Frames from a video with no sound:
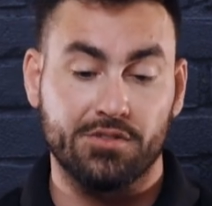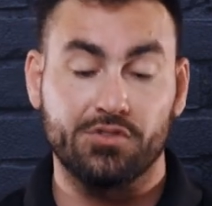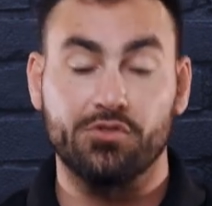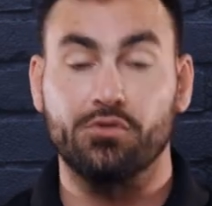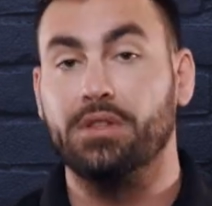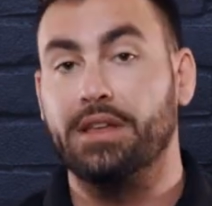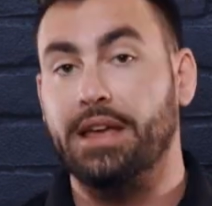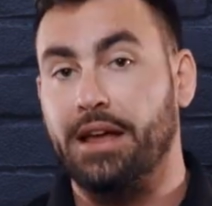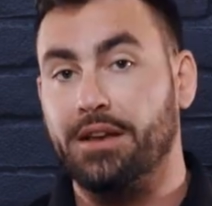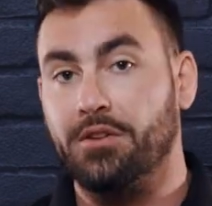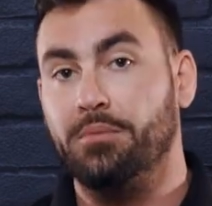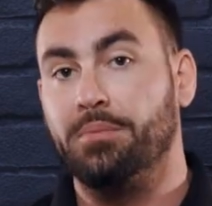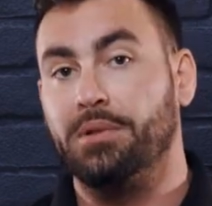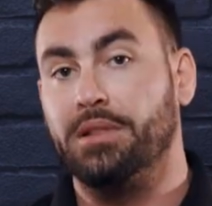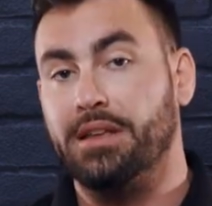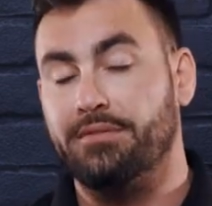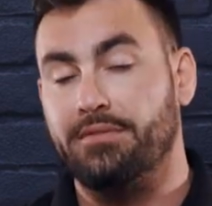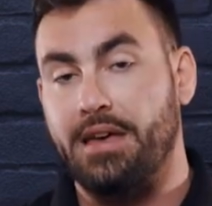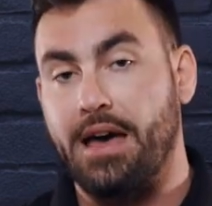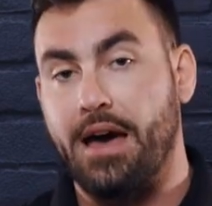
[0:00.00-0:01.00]
Truly, I do
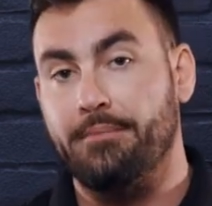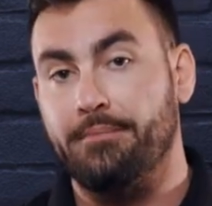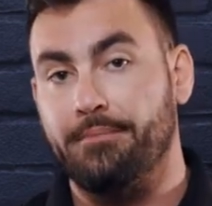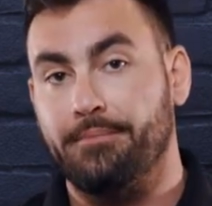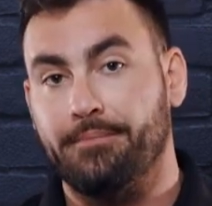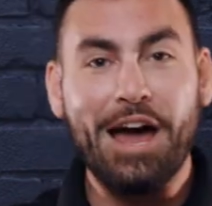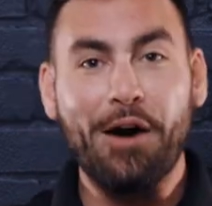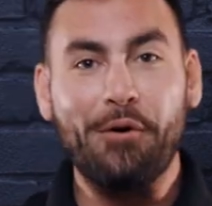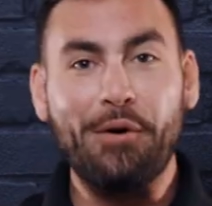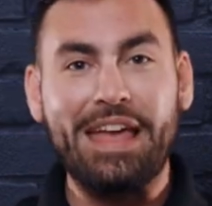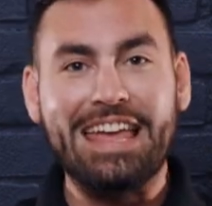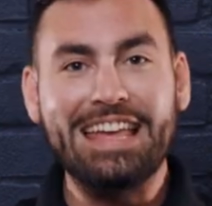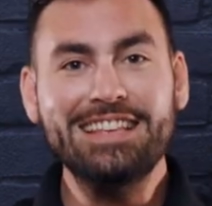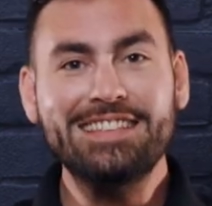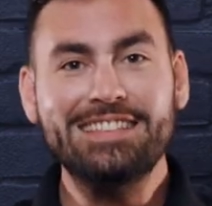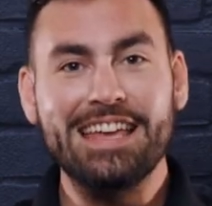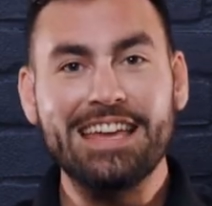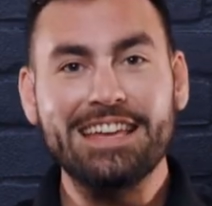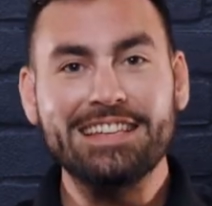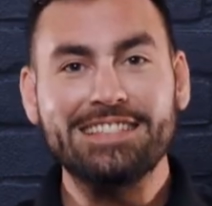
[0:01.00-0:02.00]
believe that. Now,
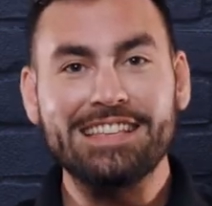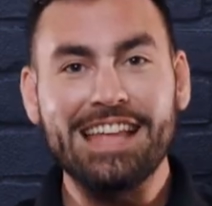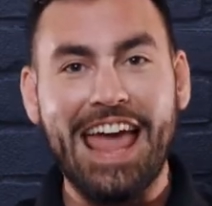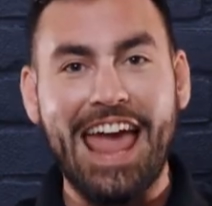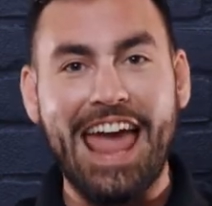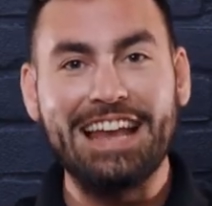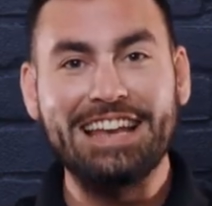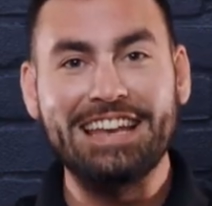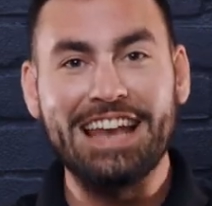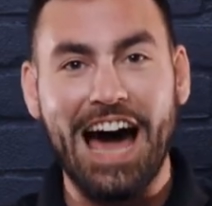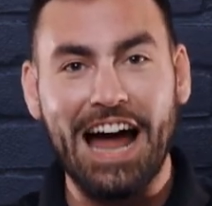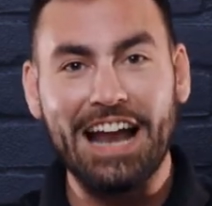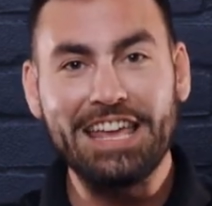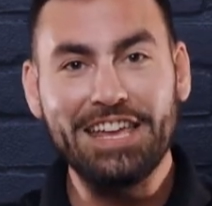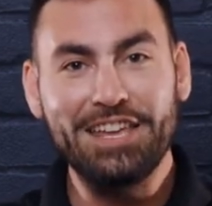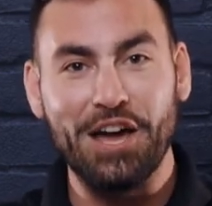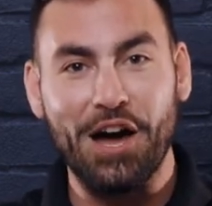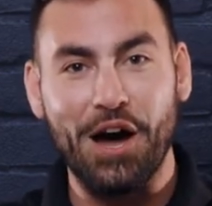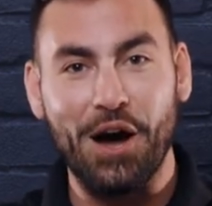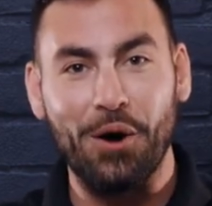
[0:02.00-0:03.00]
is this a
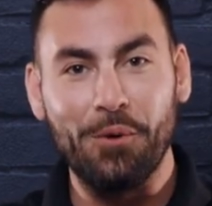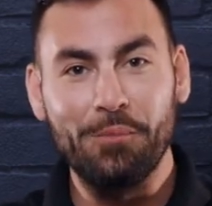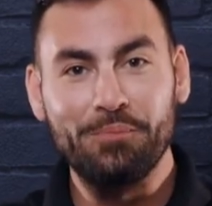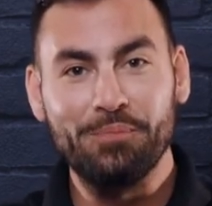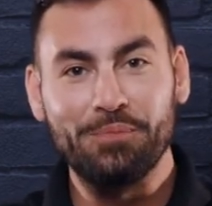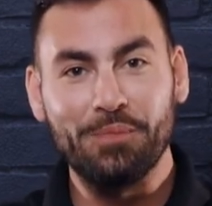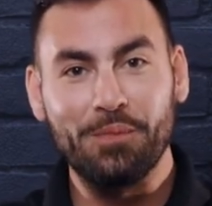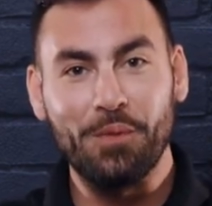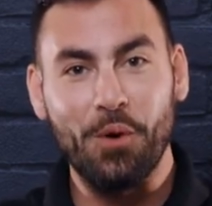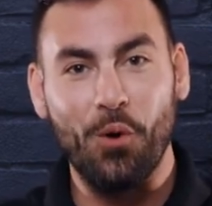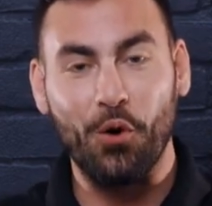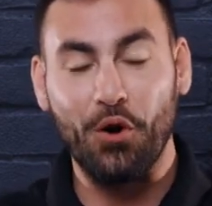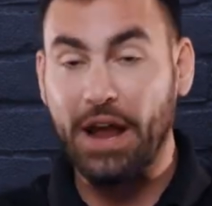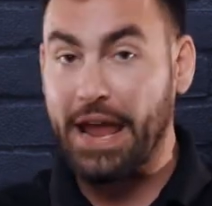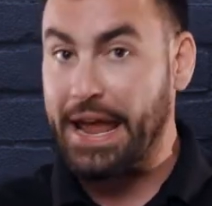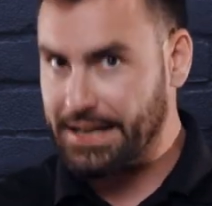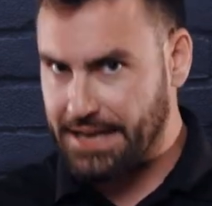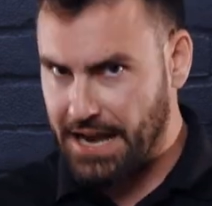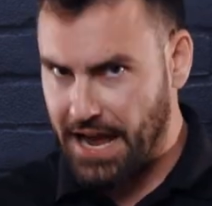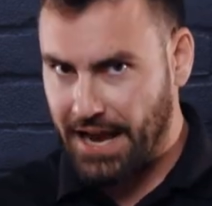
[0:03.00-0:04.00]
naughty go or
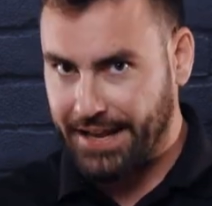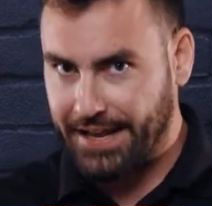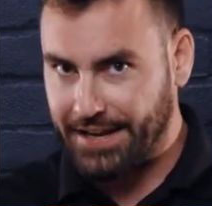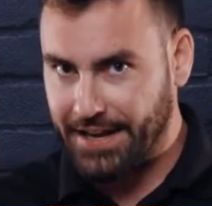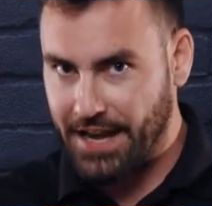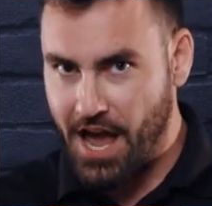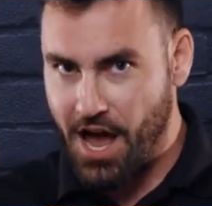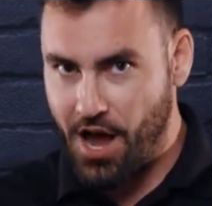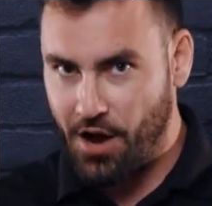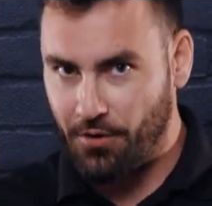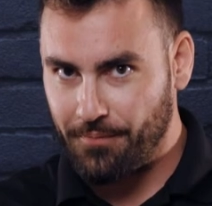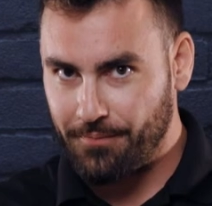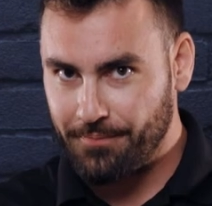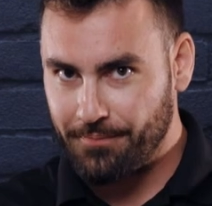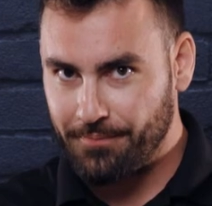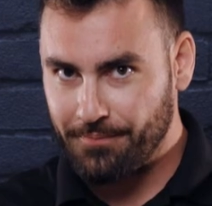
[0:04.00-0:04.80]
a naughty no?